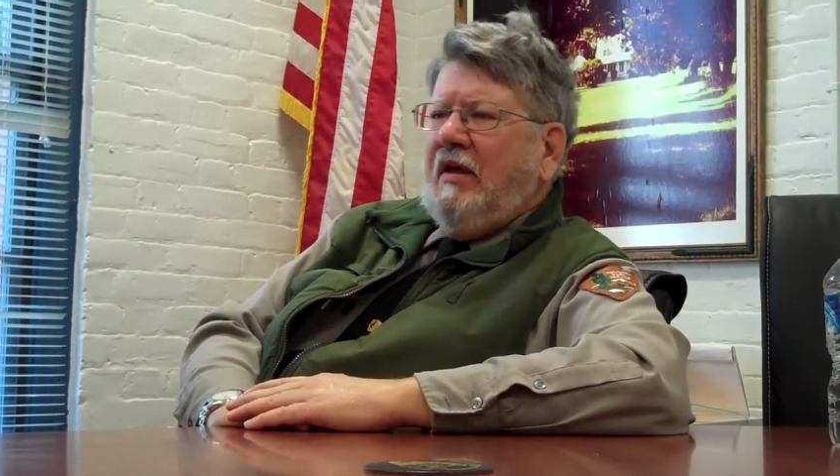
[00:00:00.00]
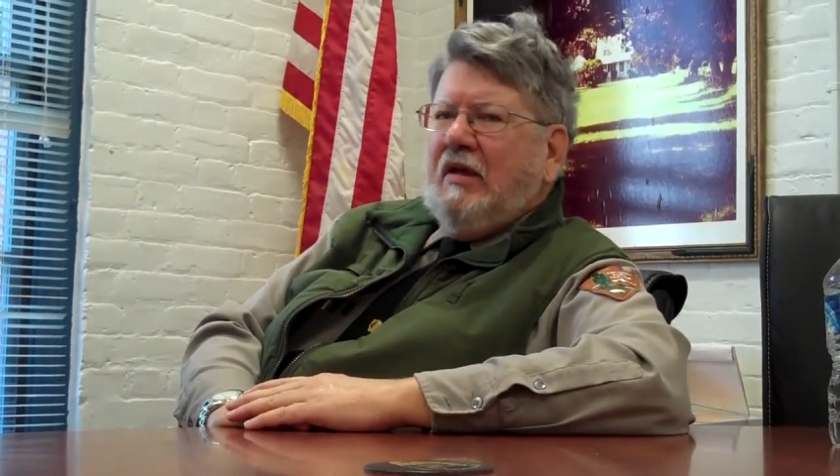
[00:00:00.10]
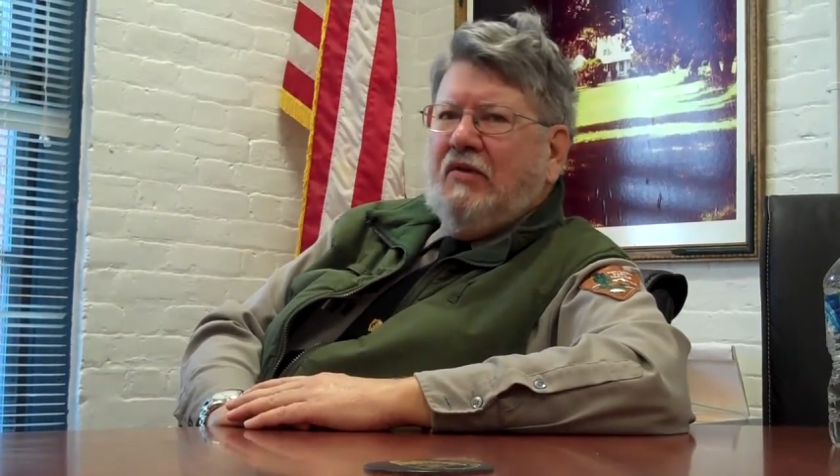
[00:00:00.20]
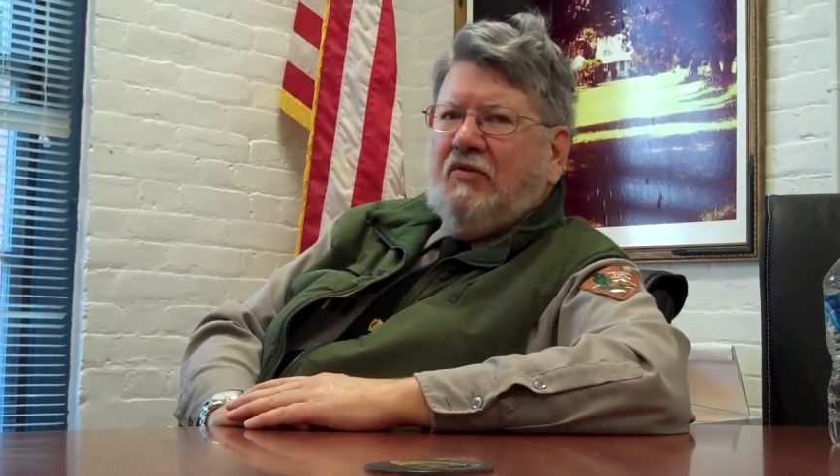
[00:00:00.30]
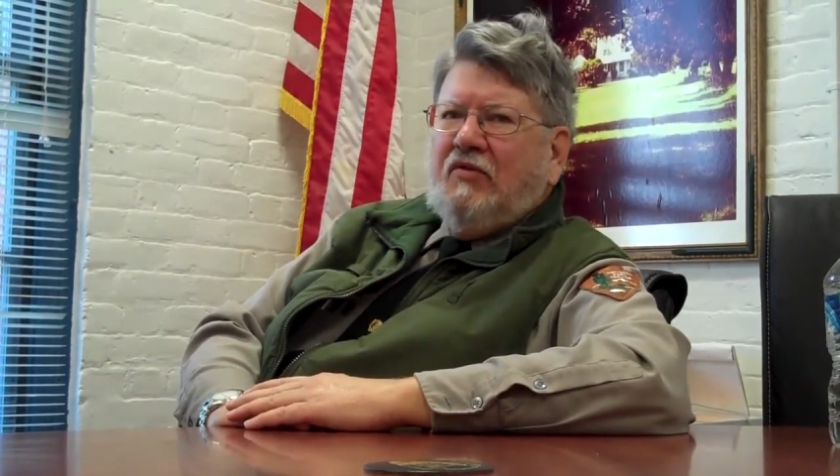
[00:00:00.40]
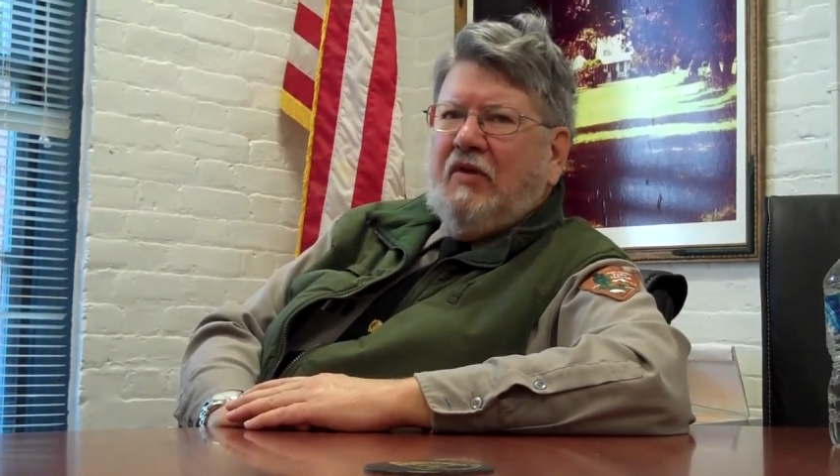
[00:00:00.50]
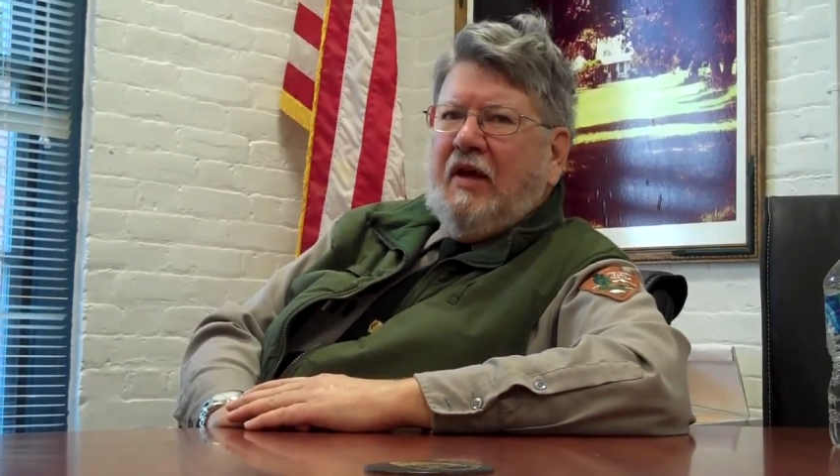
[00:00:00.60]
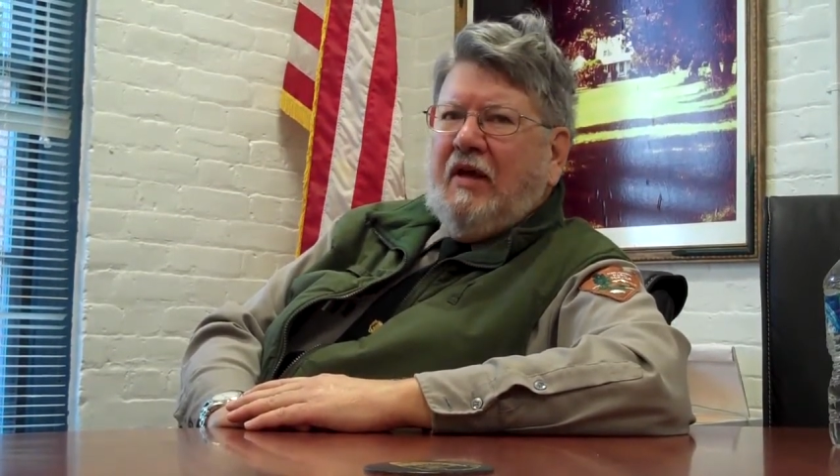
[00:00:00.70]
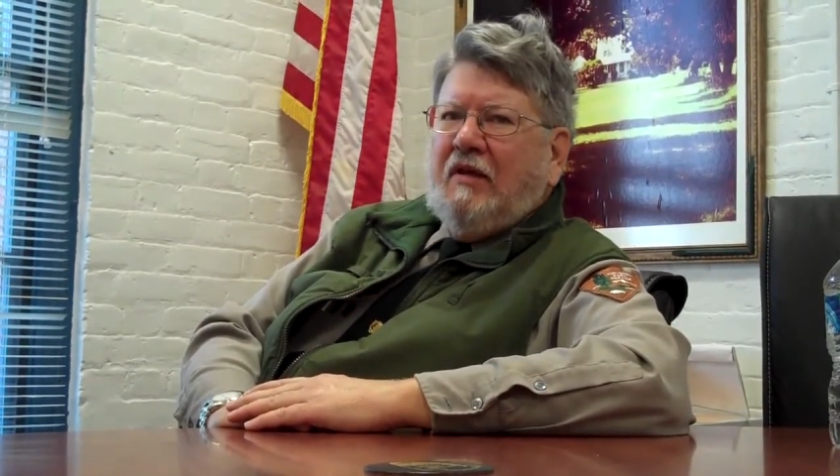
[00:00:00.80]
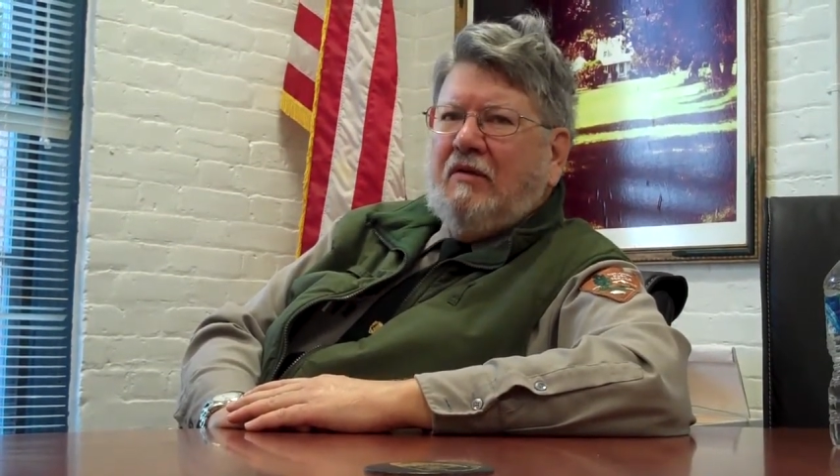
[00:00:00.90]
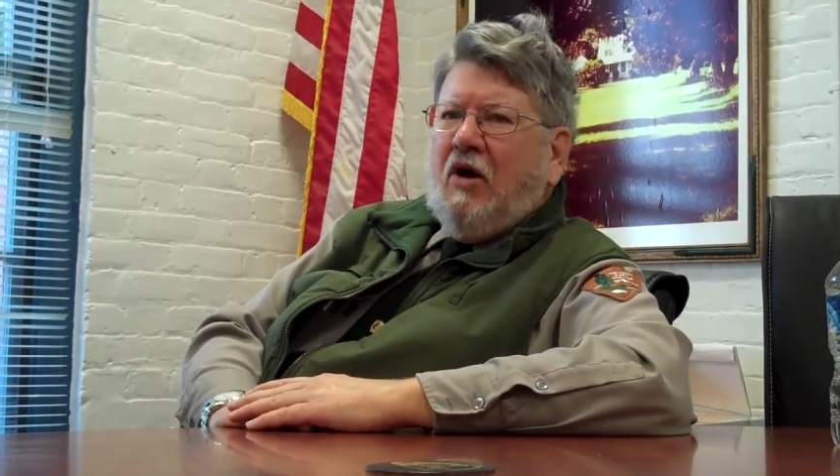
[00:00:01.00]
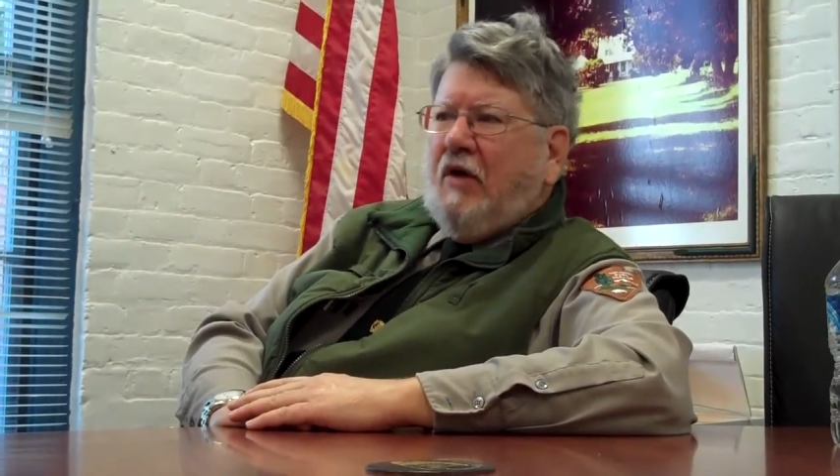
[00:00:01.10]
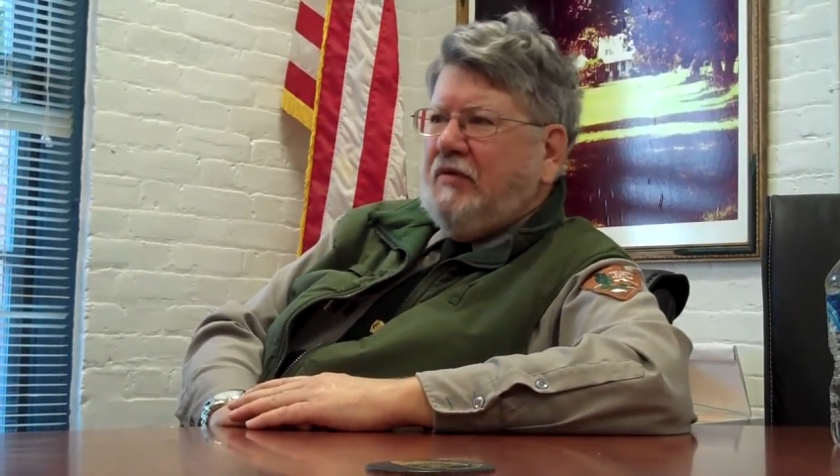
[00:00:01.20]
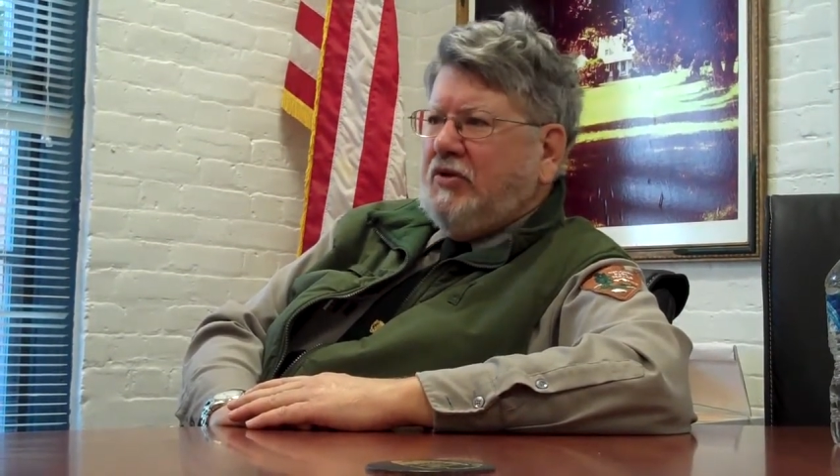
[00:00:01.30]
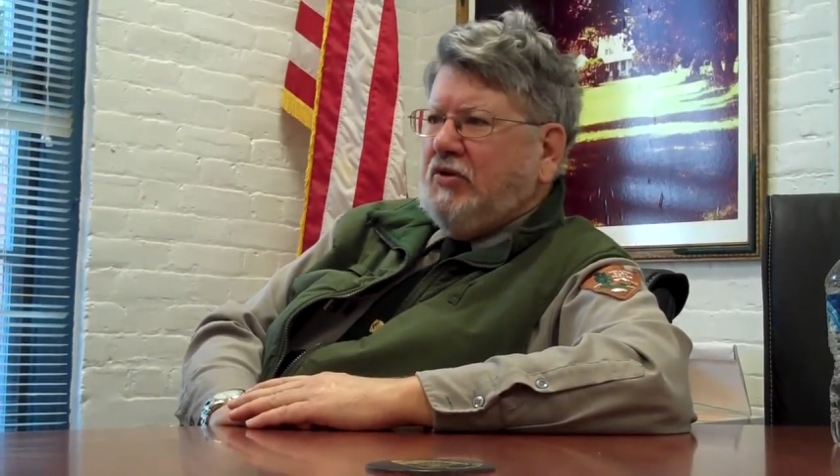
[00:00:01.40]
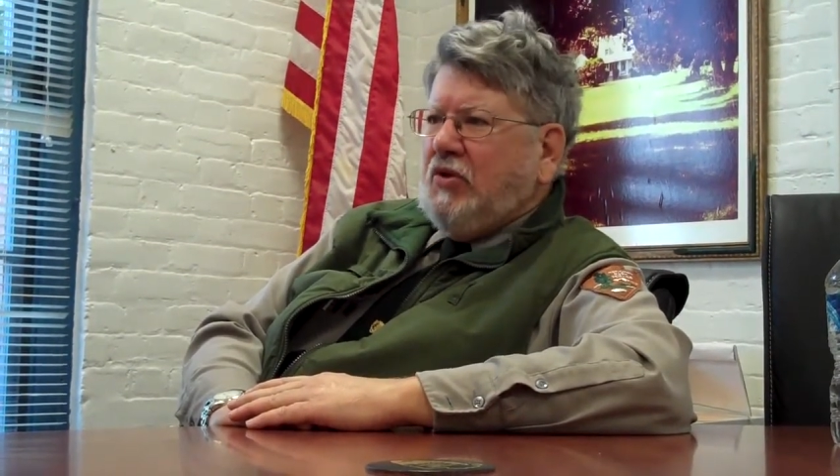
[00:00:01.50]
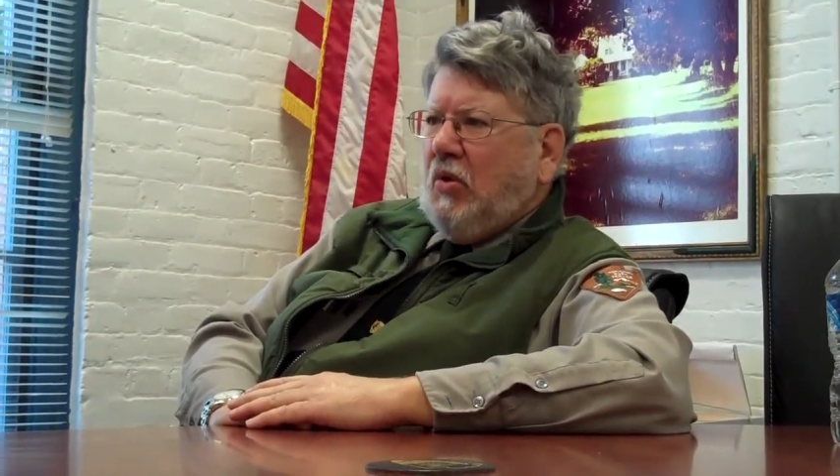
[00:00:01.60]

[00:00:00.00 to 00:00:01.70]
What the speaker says: is an officer's